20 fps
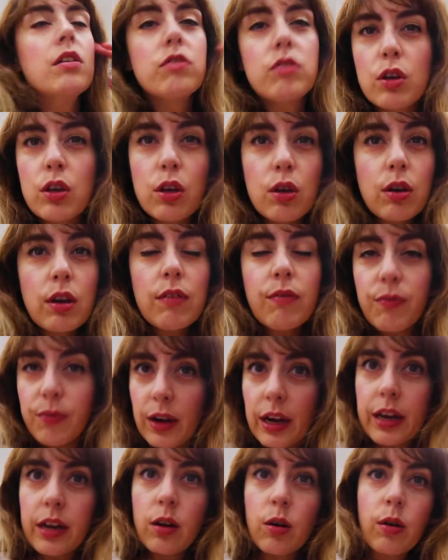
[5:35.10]
so you can
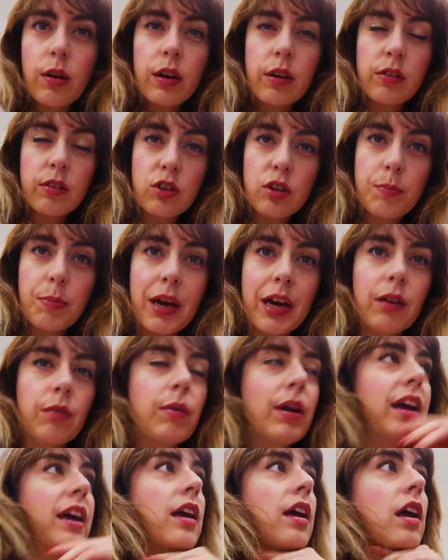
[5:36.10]
find Oreos in Japan,
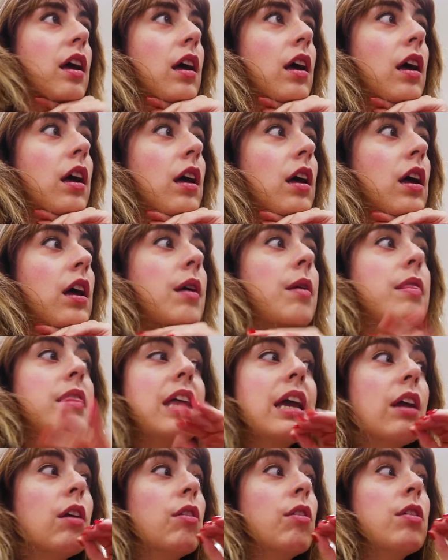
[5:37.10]
right?
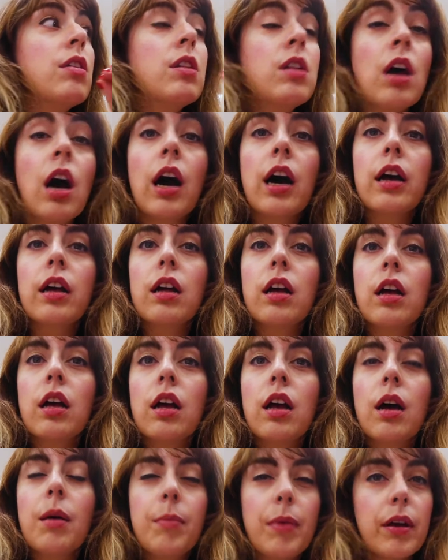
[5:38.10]
They are not
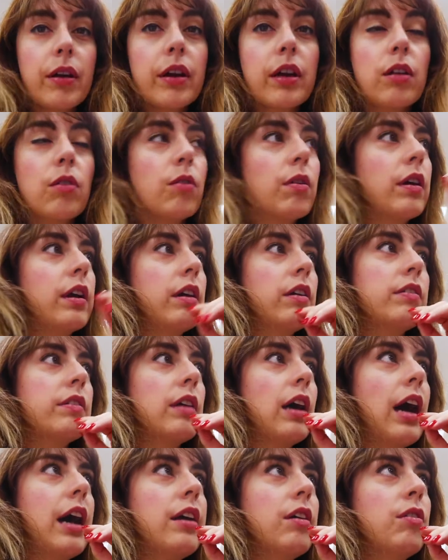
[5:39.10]
American Oreos.
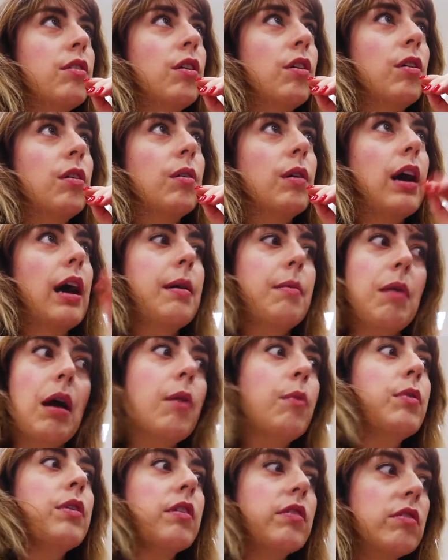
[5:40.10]
I don't know. I,
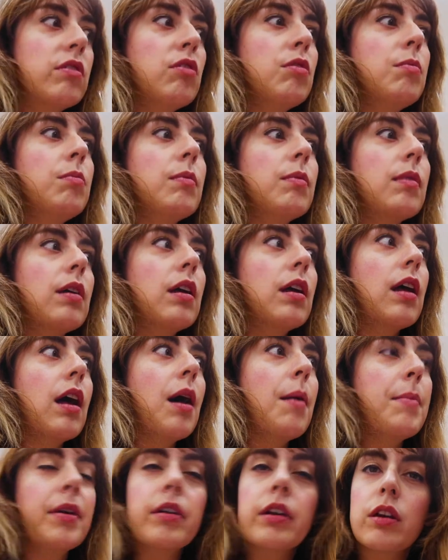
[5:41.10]
I would assume
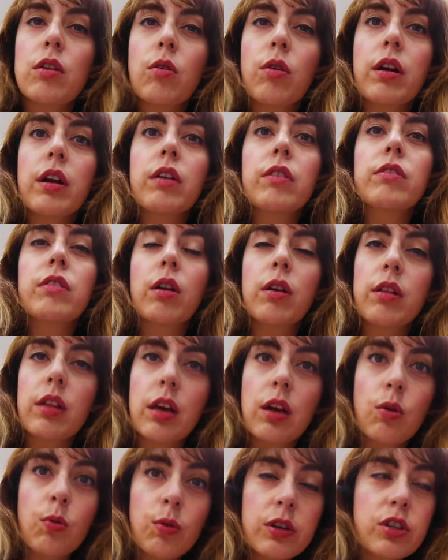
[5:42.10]
American Oreos are
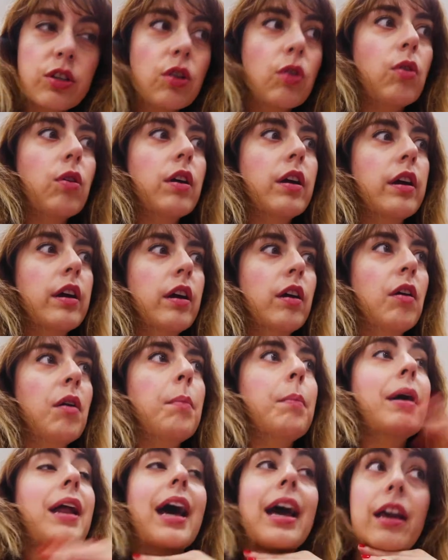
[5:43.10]
the original Oreo,
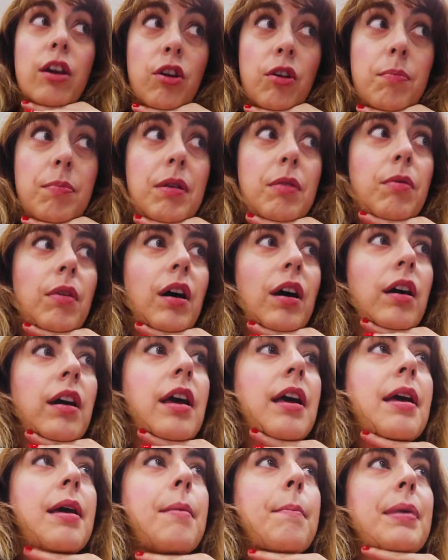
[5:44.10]
but I could be wrong.
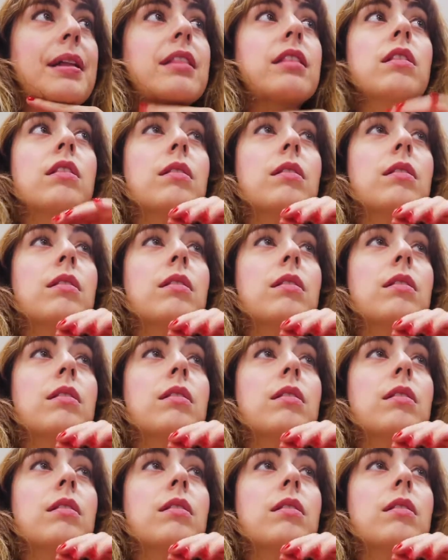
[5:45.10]
But